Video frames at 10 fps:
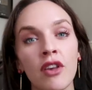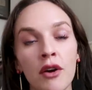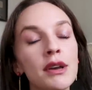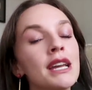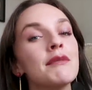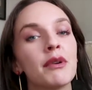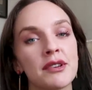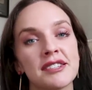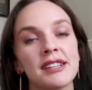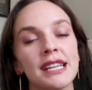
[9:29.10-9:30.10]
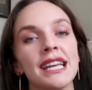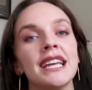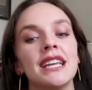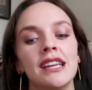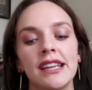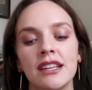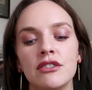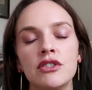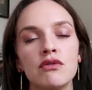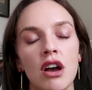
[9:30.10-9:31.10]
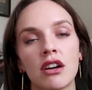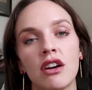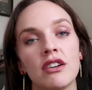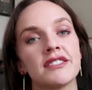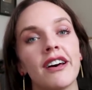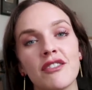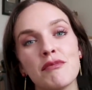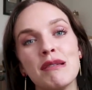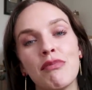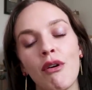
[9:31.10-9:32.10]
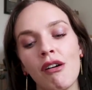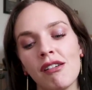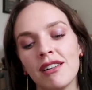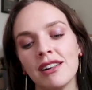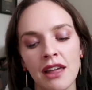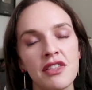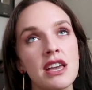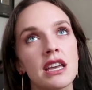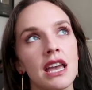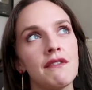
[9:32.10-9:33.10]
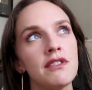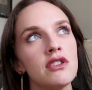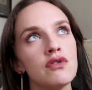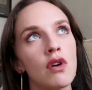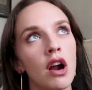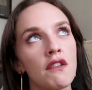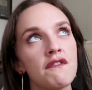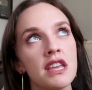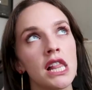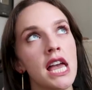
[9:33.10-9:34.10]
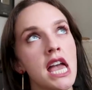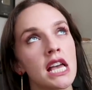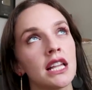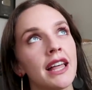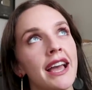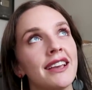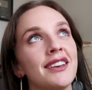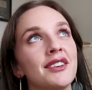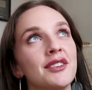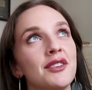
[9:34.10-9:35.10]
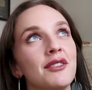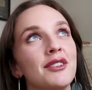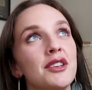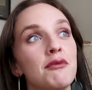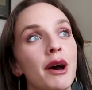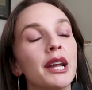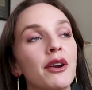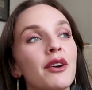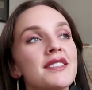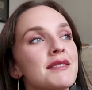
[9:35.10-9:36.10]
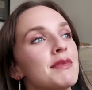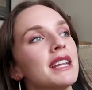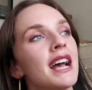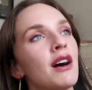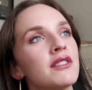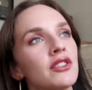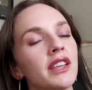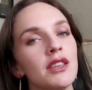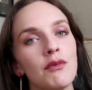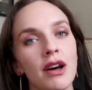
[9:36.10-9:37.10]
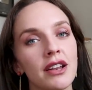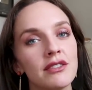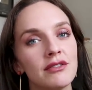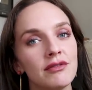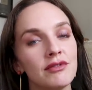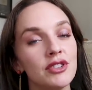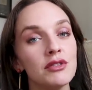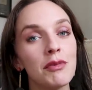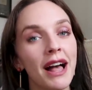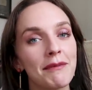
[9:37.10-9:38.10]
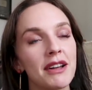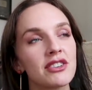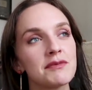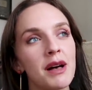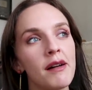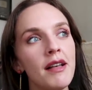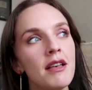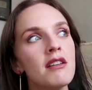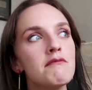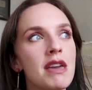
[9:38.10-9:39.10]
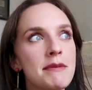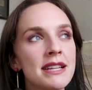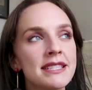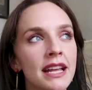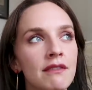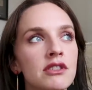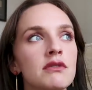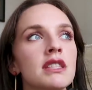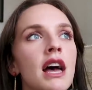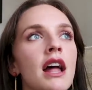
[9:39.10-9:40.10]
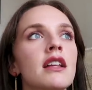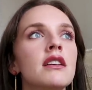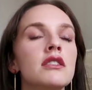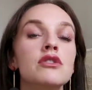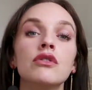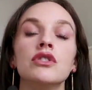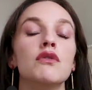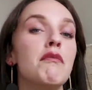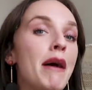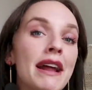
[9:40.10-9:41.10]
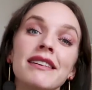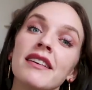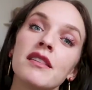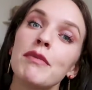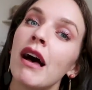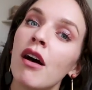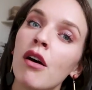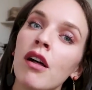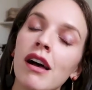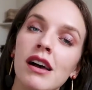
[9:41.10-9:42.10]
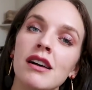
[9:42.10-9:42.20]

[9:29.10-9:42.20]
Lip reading: Zoe, personally do not curse other people. I think if you are feeling like you want to curse somebody else, or like you want to do a black magic spell, maybe instead of doing that, you can do a binding spell,